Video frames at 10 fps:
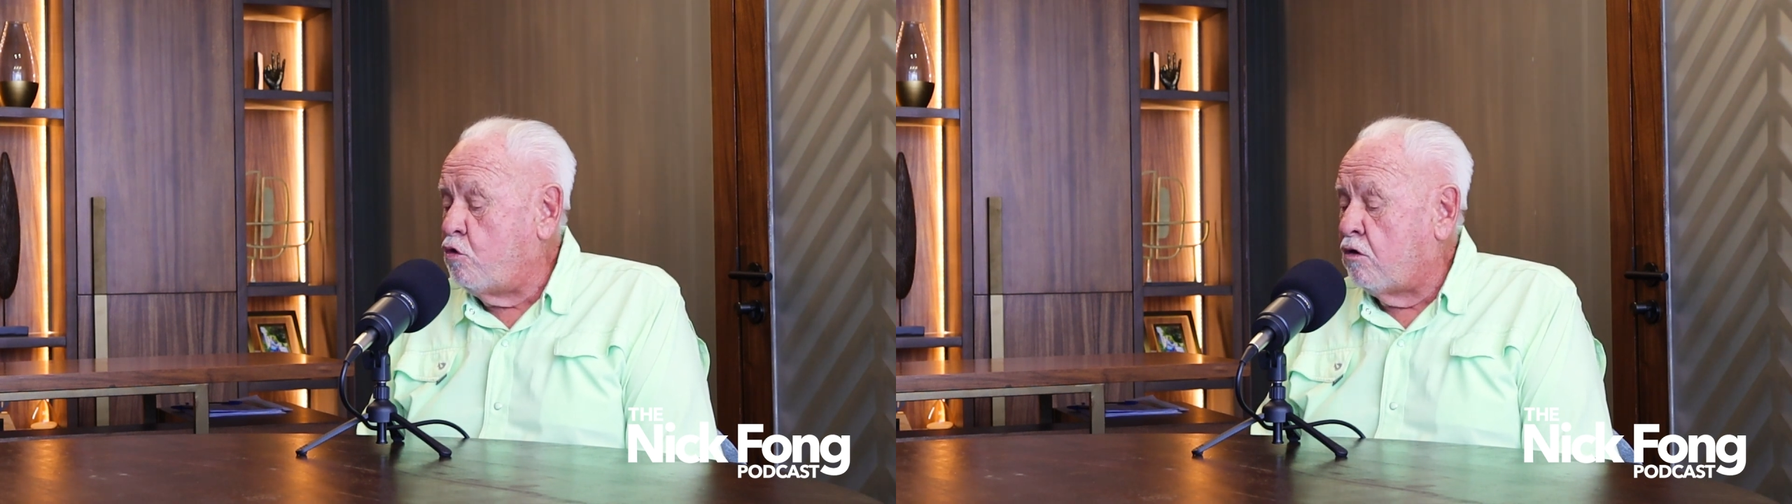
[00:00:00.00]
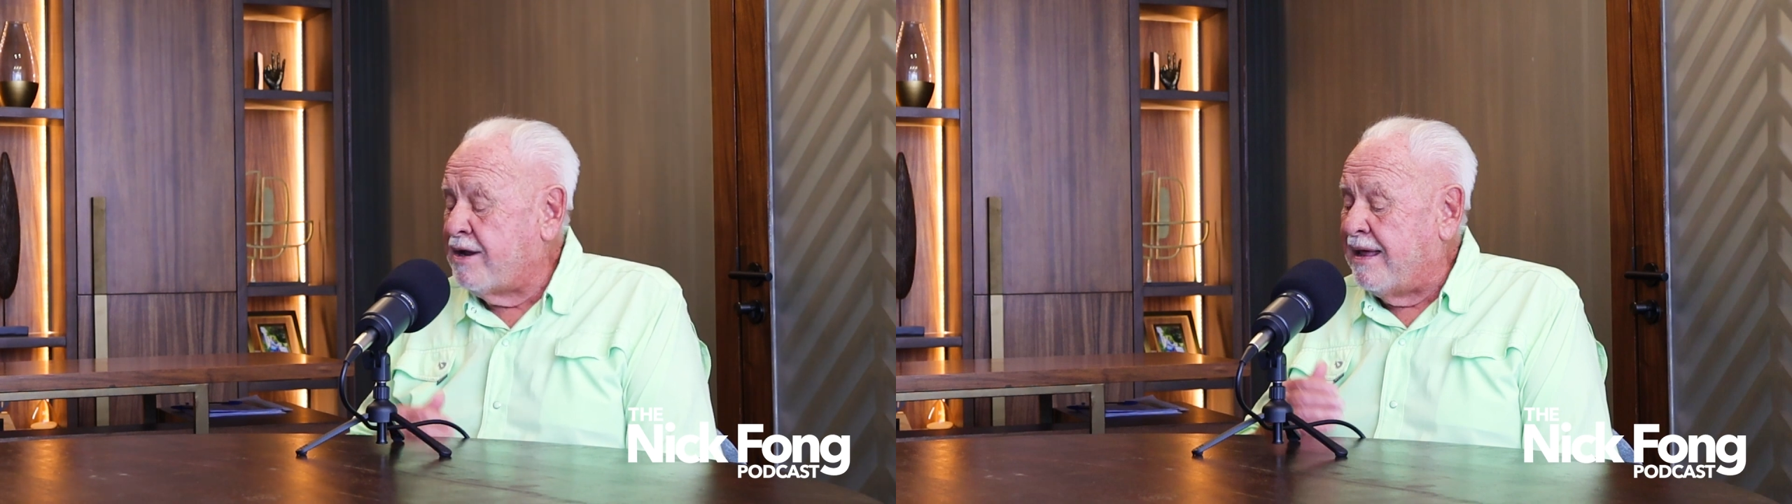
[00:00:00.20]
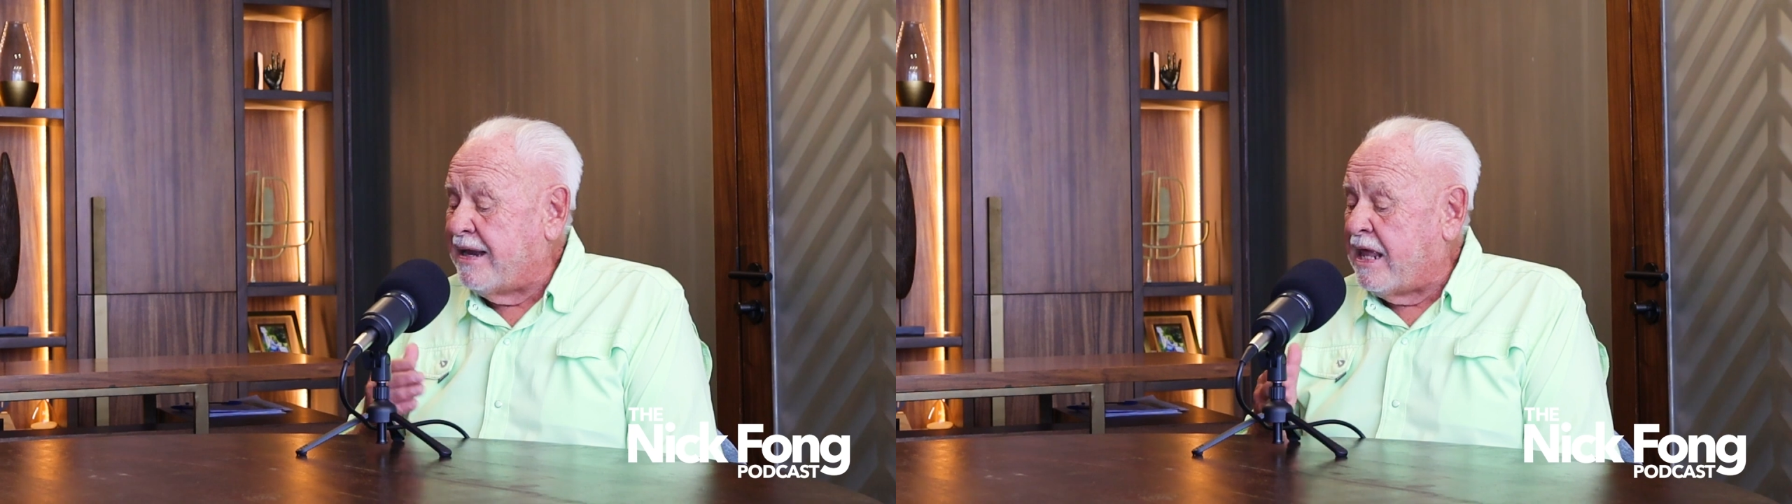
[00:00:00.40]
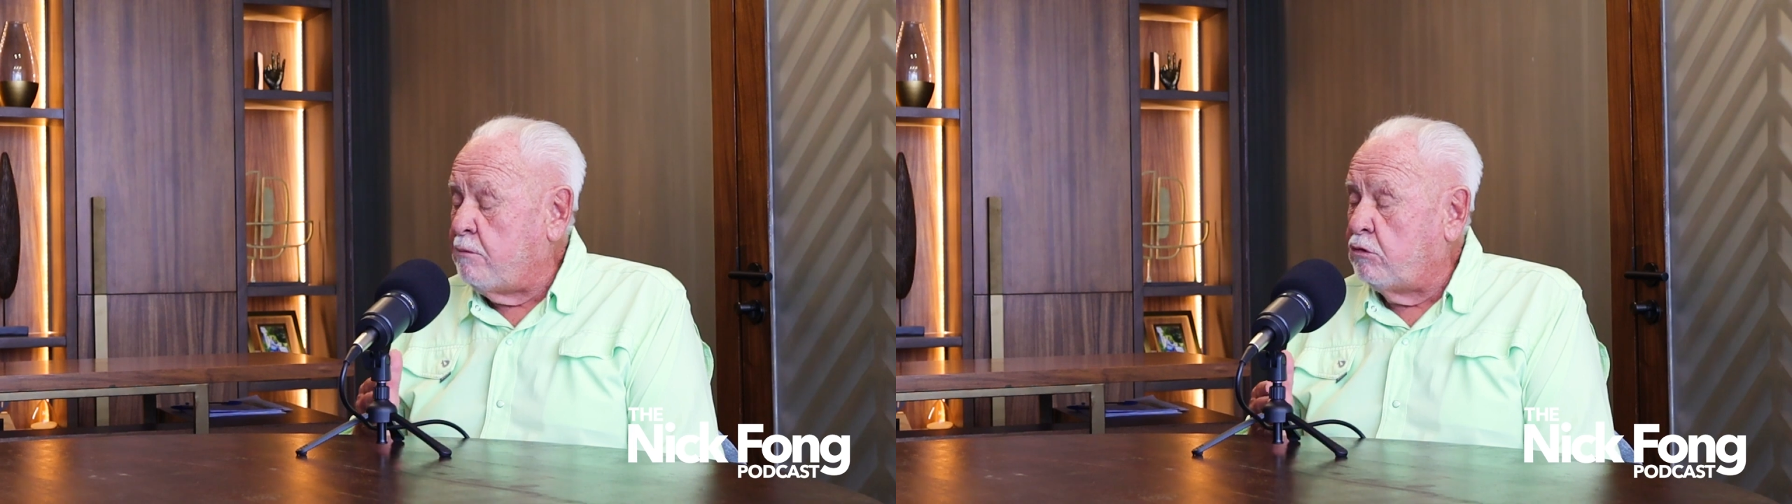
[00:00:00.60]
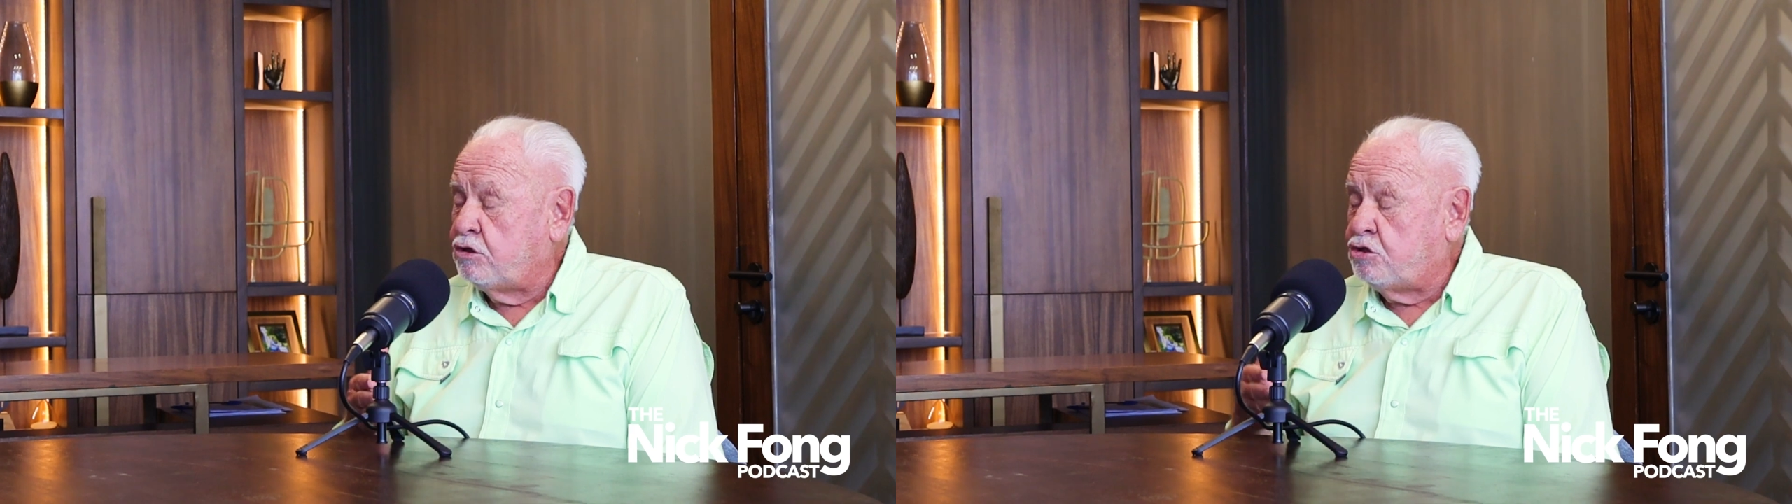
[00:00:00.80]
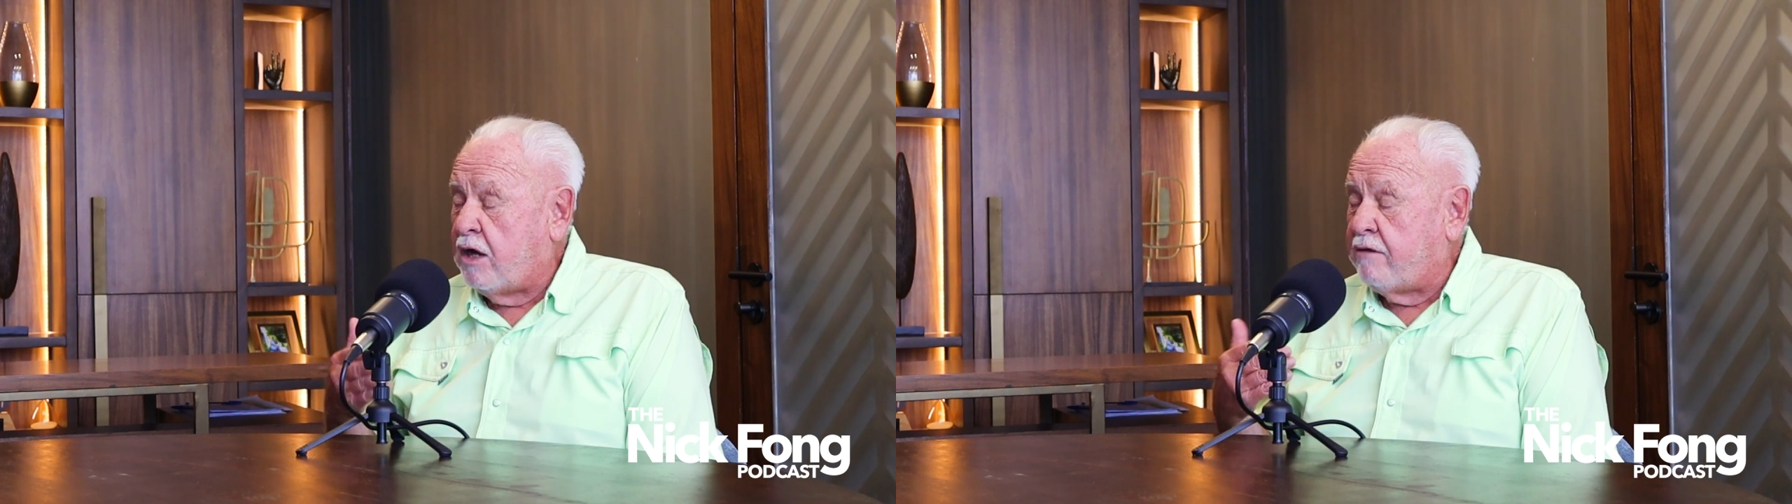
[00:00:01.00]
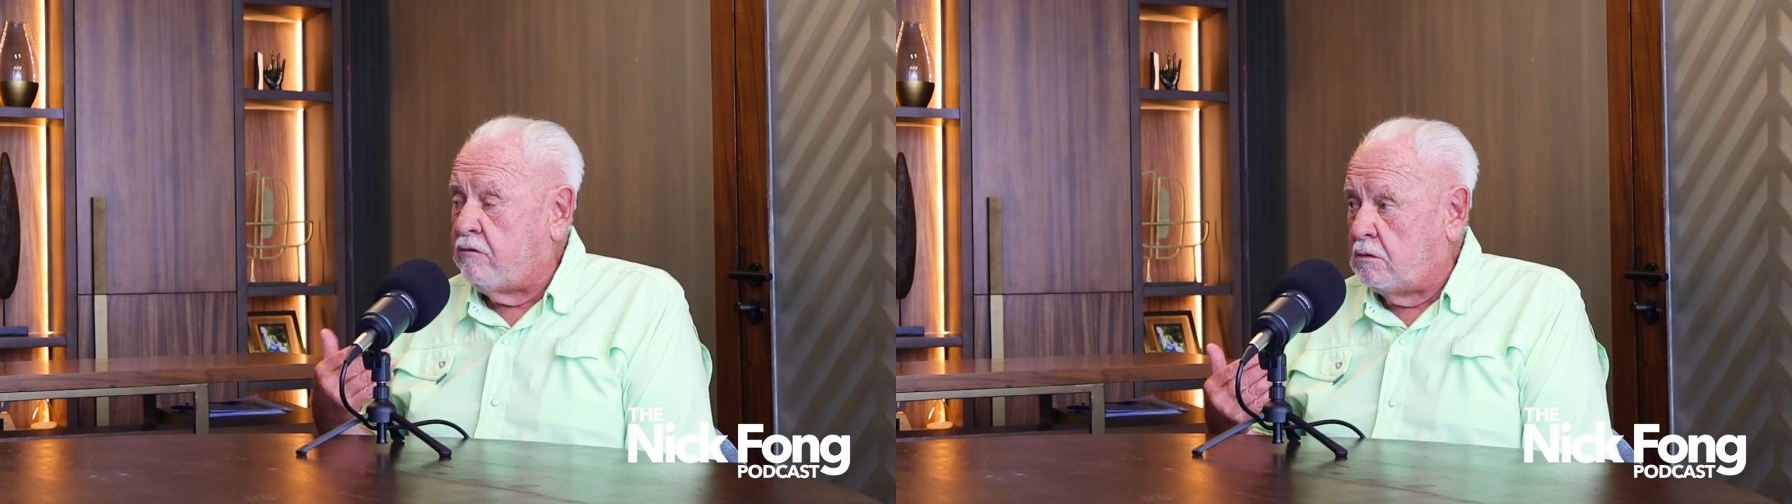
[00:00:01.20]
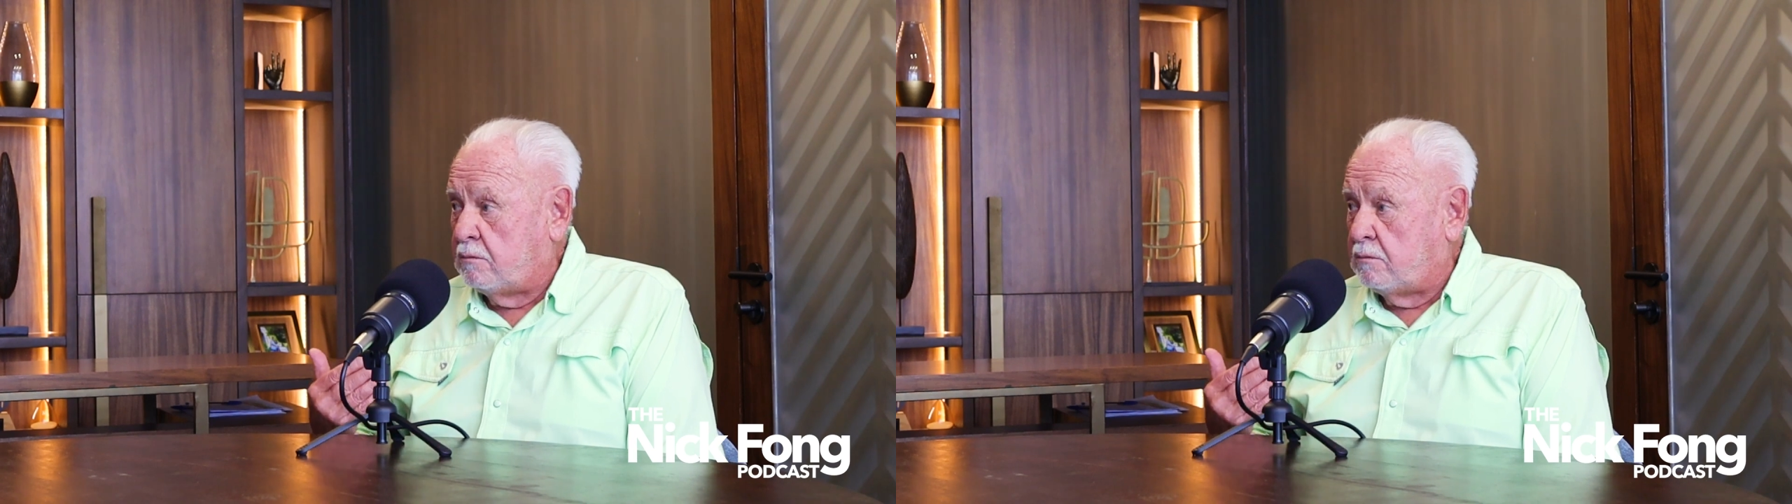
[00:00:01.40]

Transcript: who are not able to travel